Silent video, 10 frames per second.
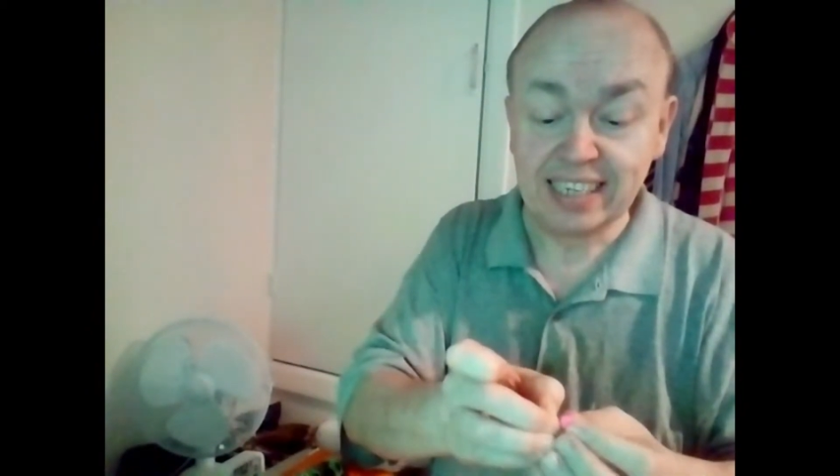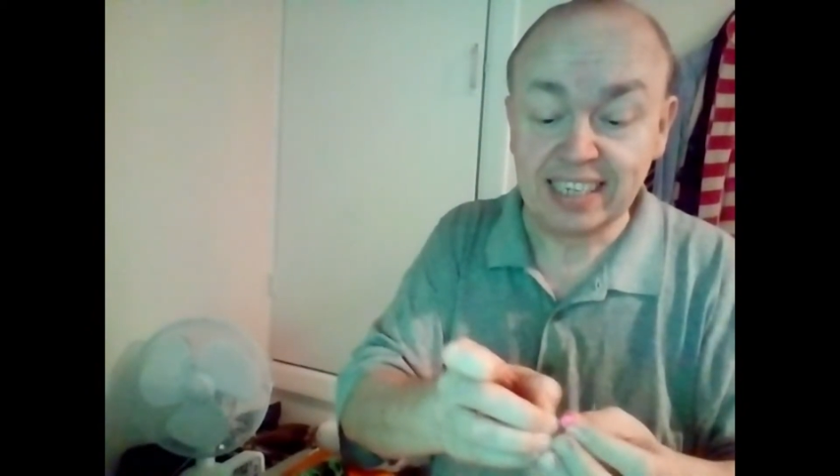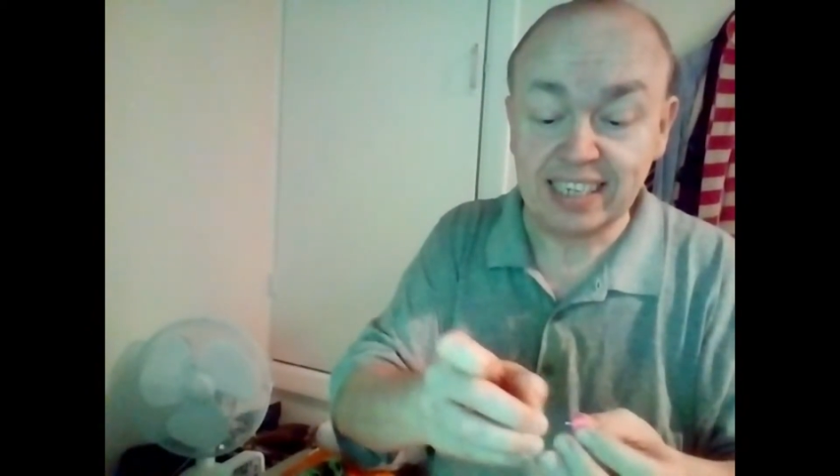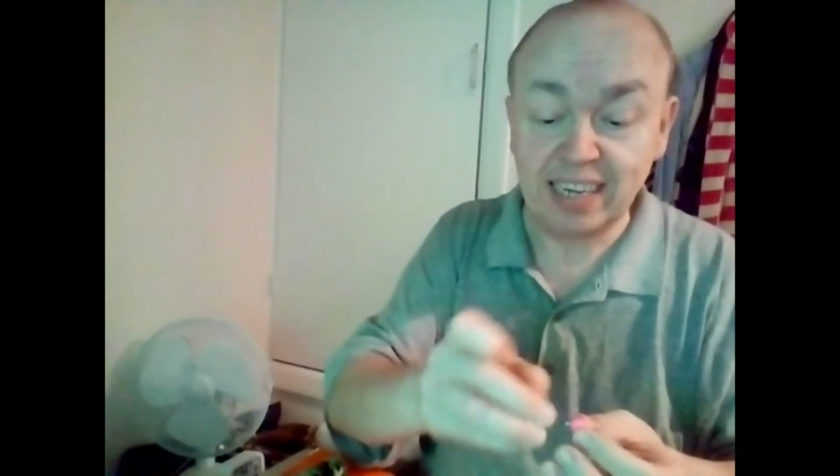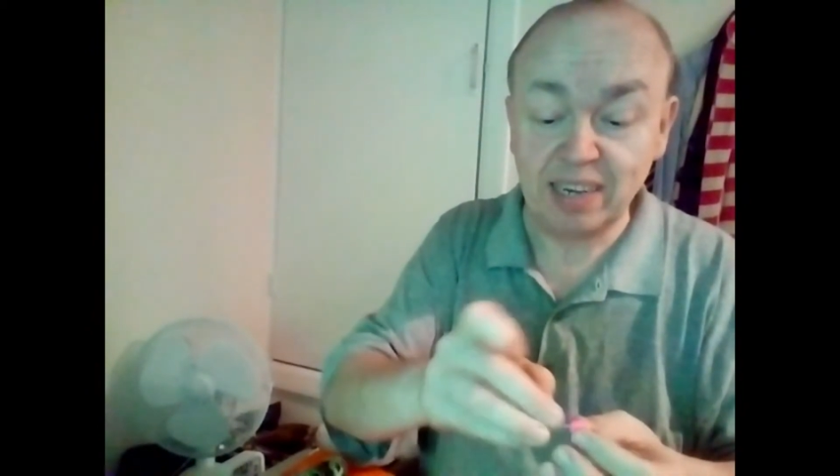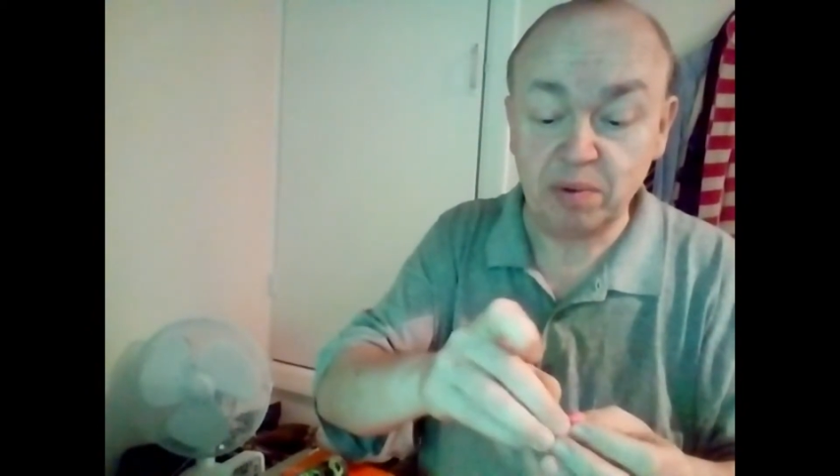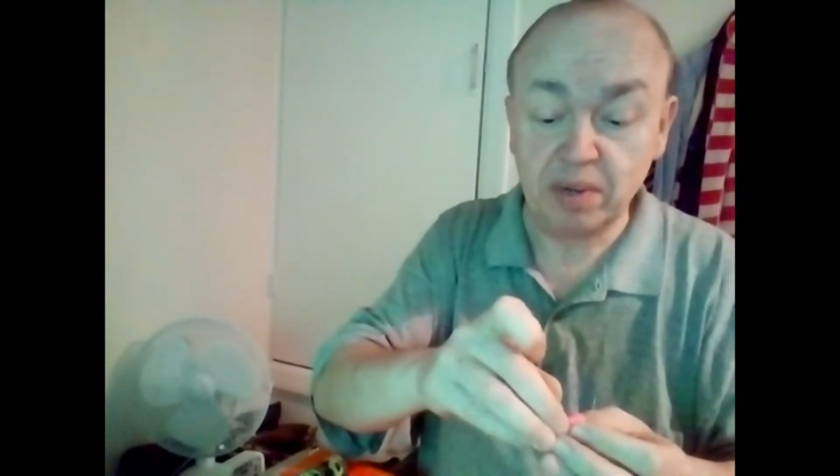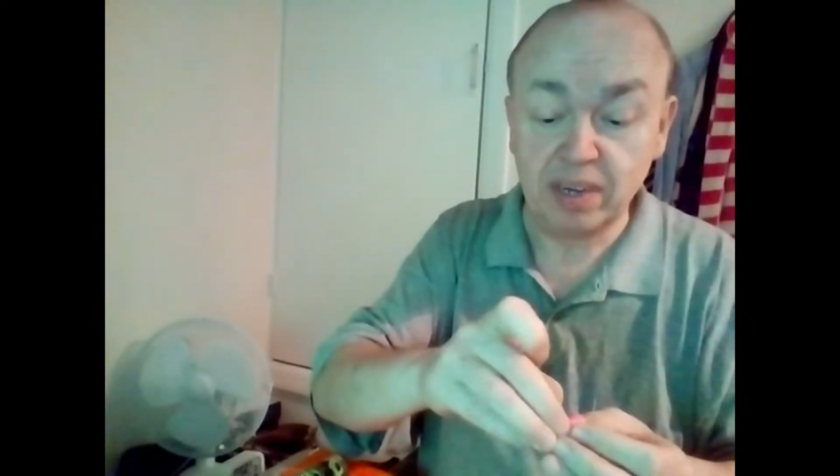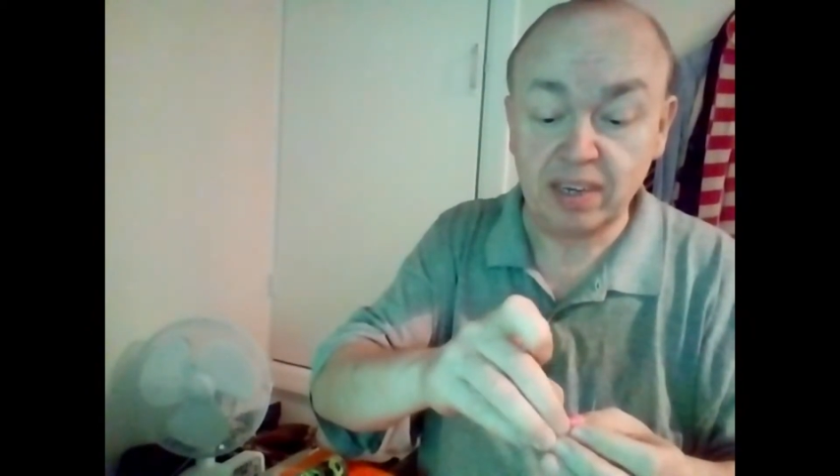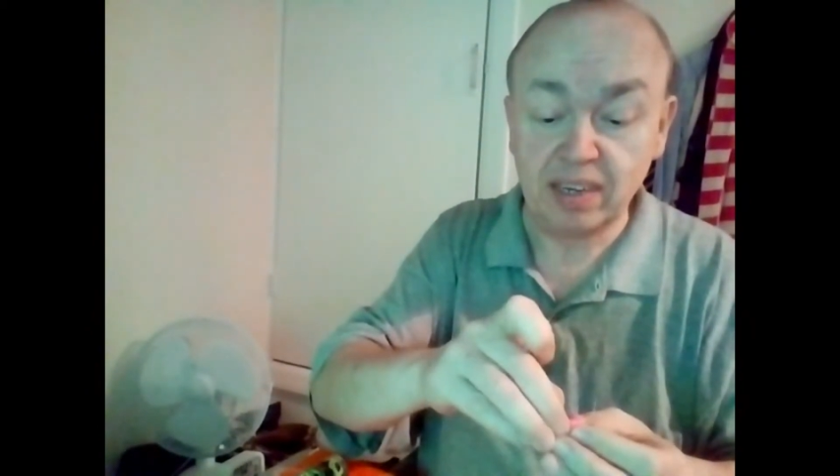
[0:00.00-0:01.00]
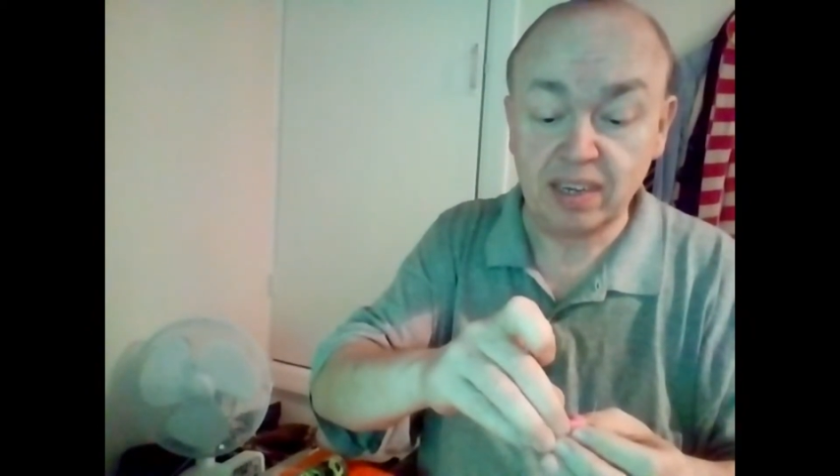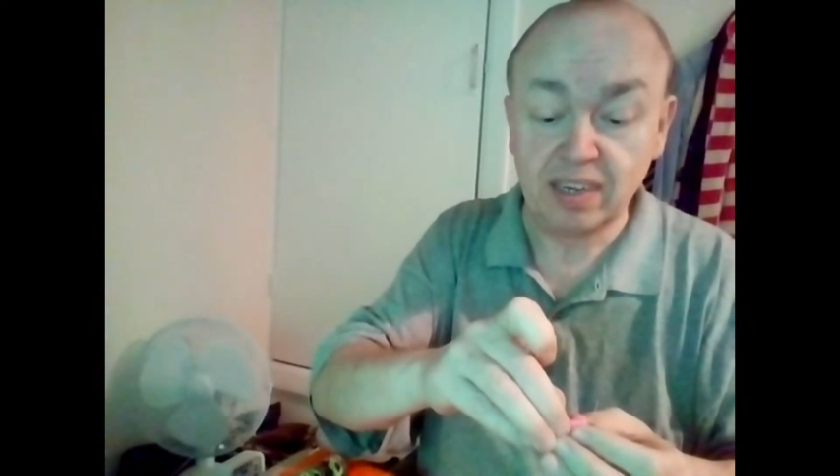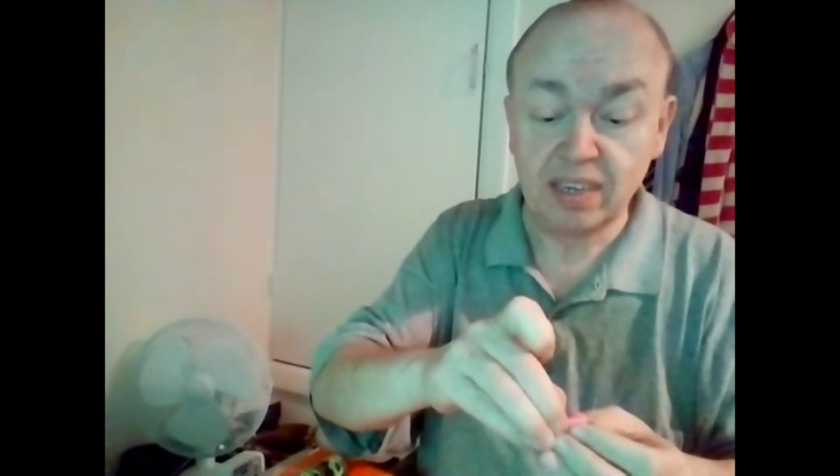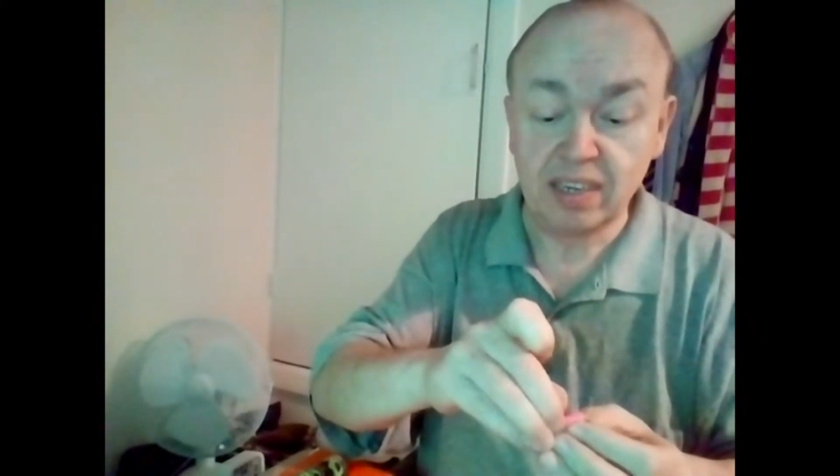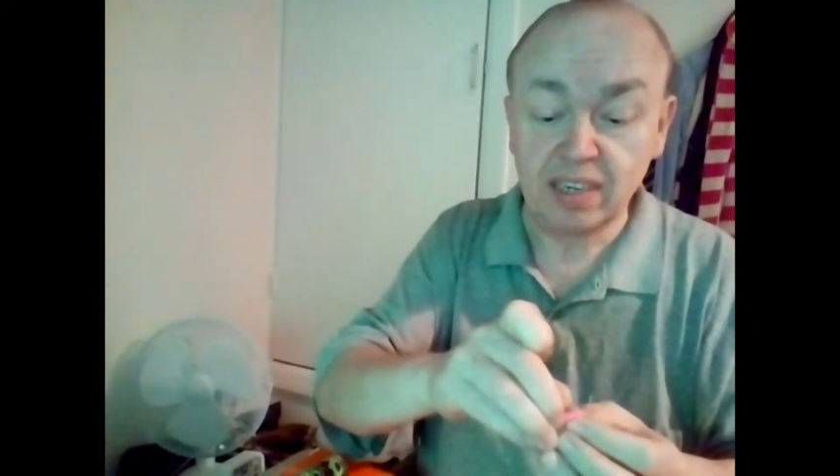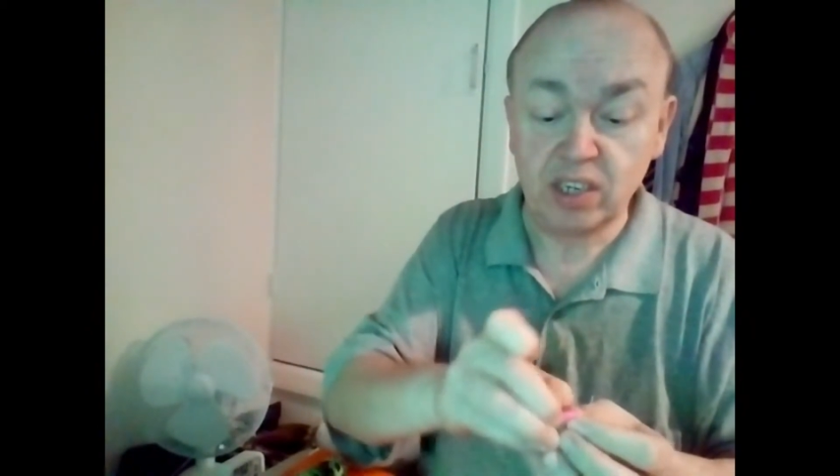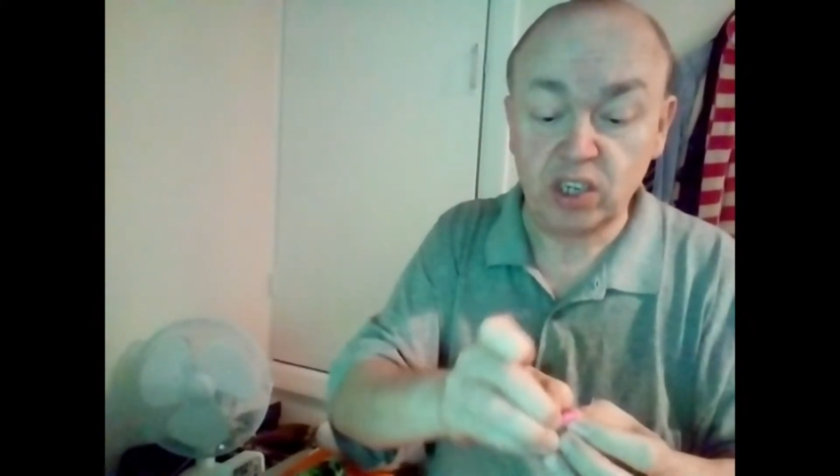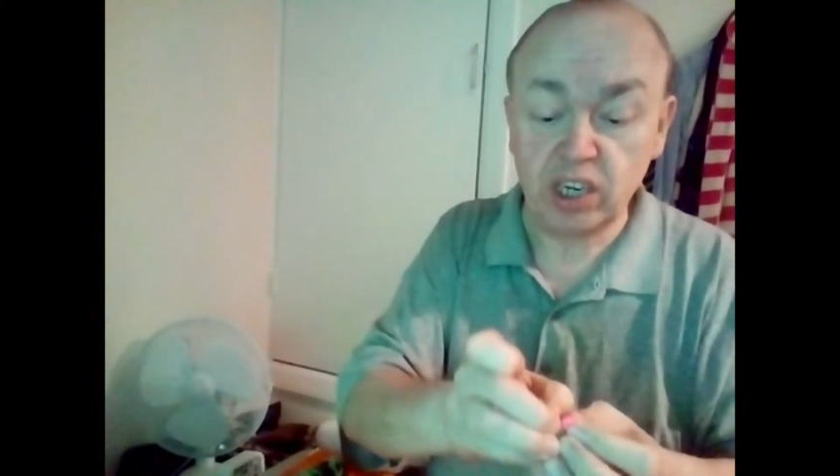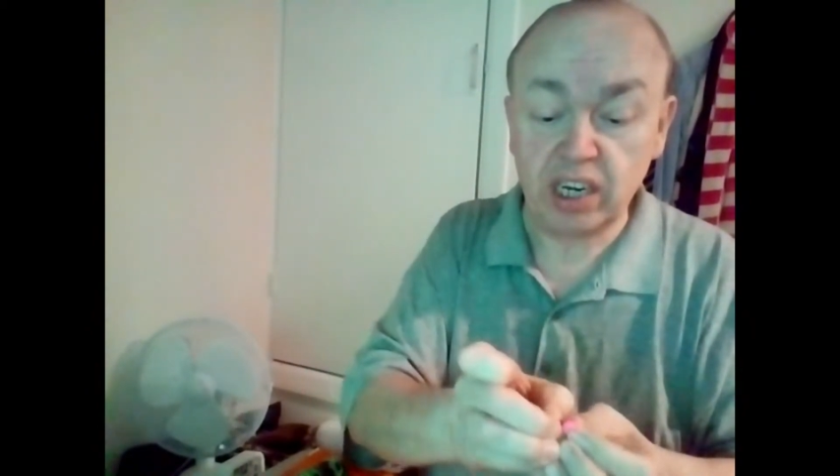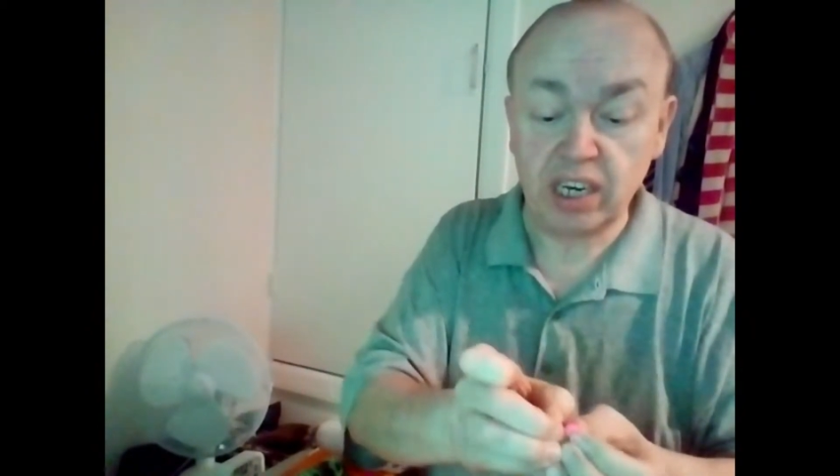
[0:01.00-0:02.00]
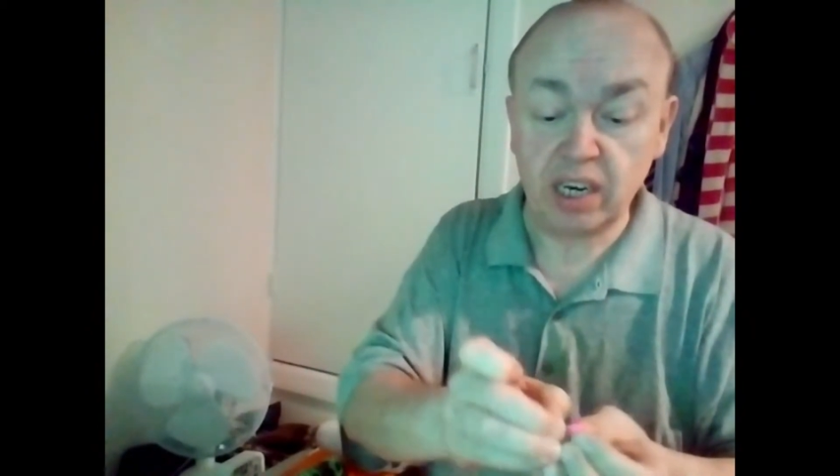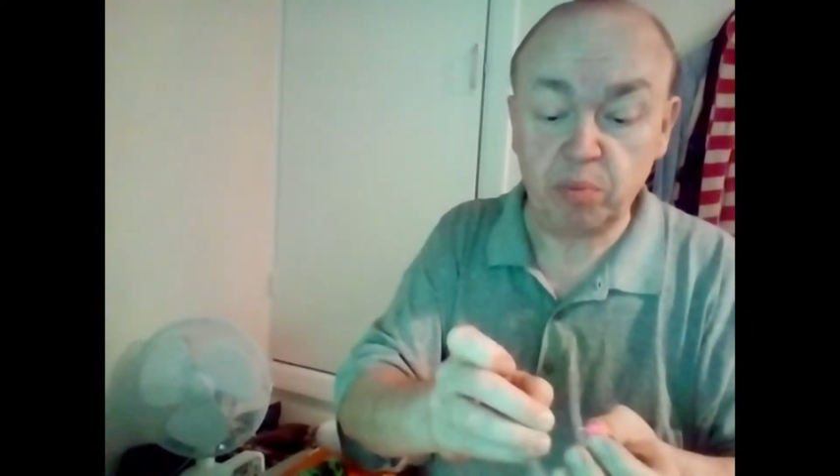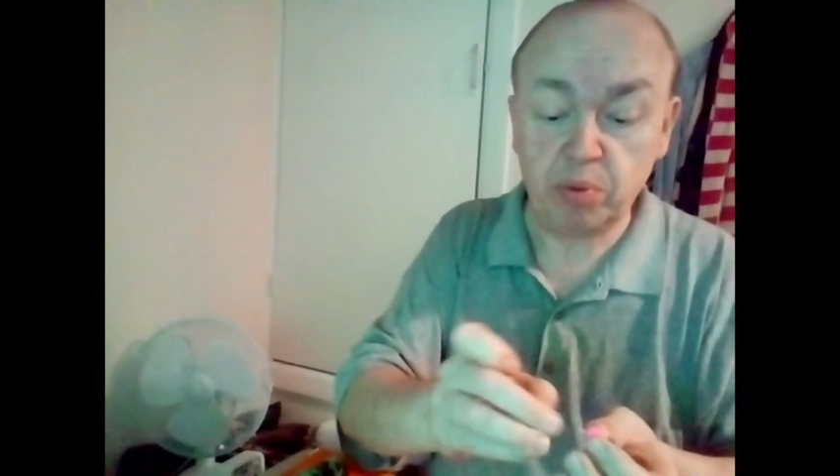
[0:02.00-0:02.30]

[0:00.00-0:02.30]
So gently